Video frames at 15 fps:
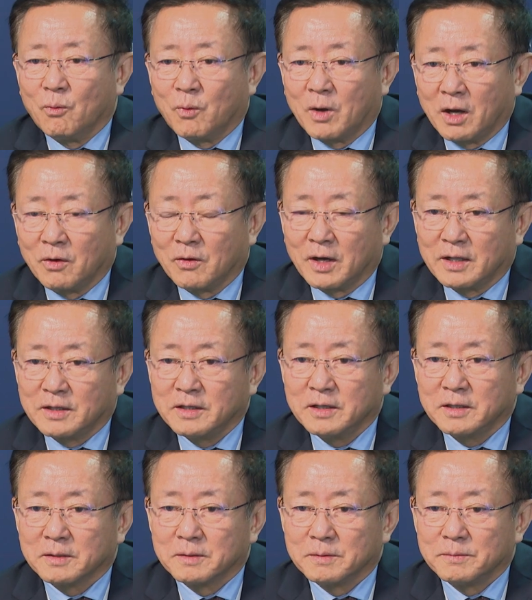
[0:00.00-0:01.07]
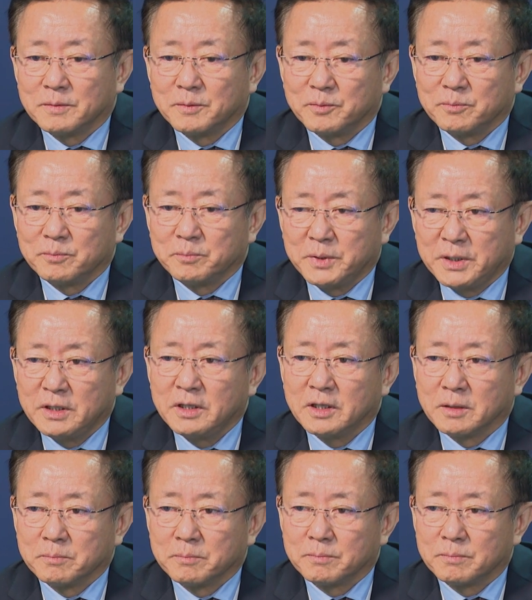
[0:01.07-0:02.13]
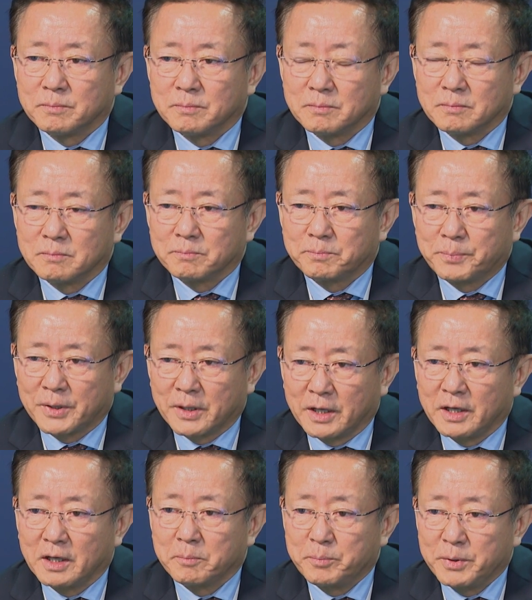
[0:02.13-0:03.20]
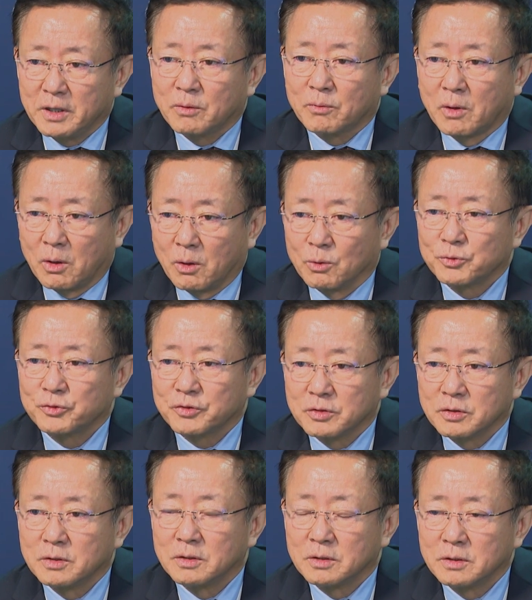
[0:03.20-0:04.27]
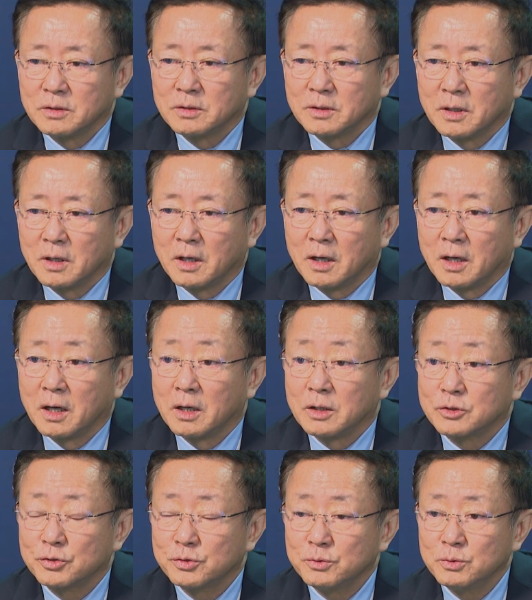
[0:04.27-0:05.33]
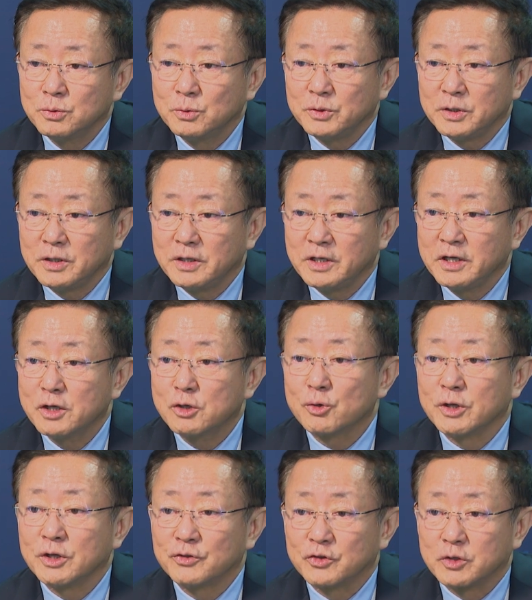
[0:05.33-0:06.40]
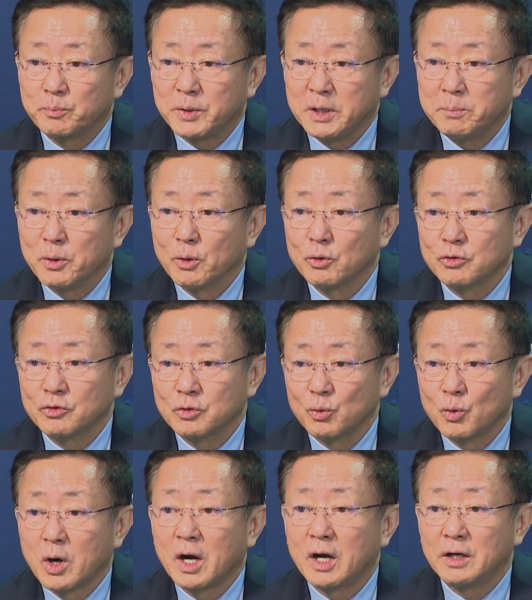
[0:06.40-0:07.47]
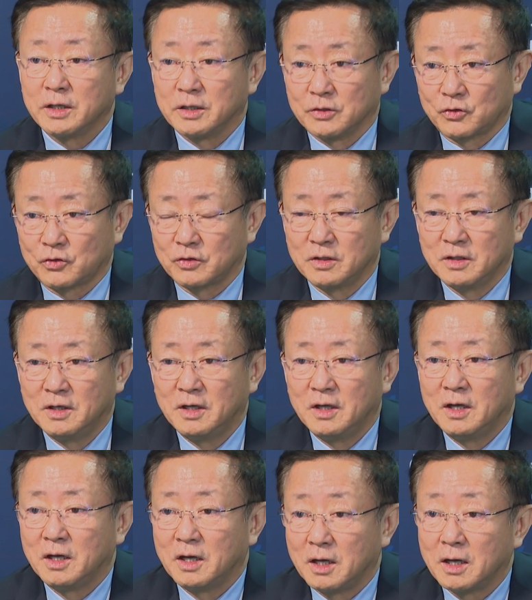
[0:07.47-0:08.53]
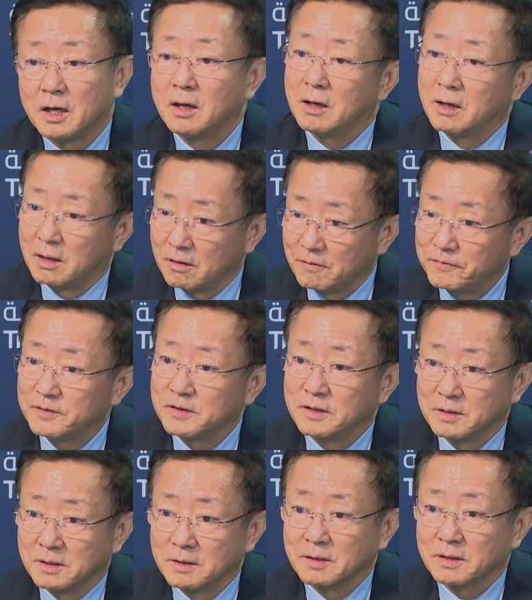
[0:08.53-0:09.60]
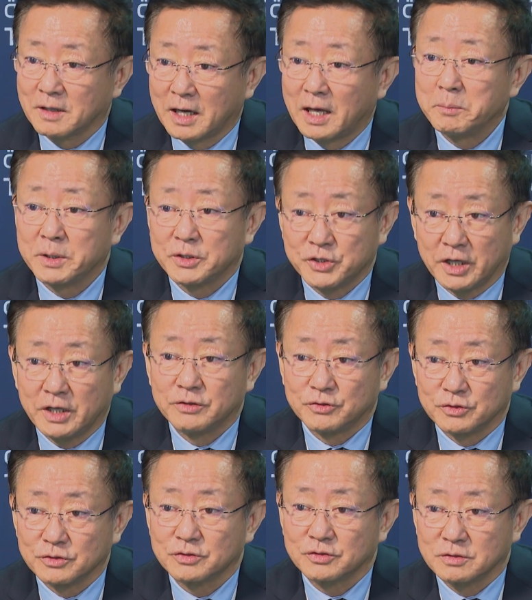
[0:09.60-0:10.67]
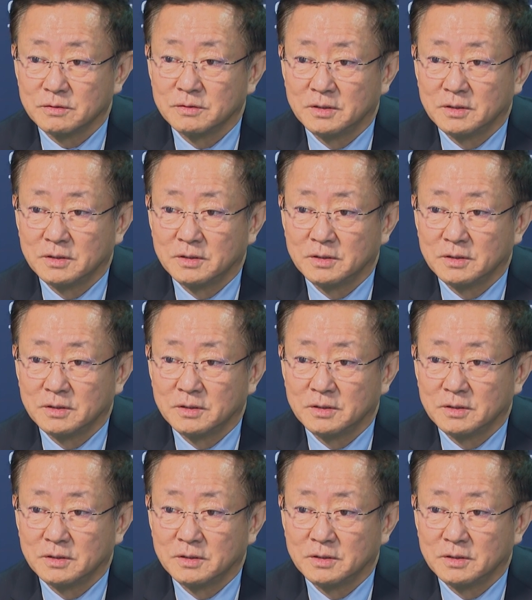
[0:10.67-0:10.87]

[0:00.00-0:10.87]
Well, I think media play a big role to increase the people's awareness of the climate changes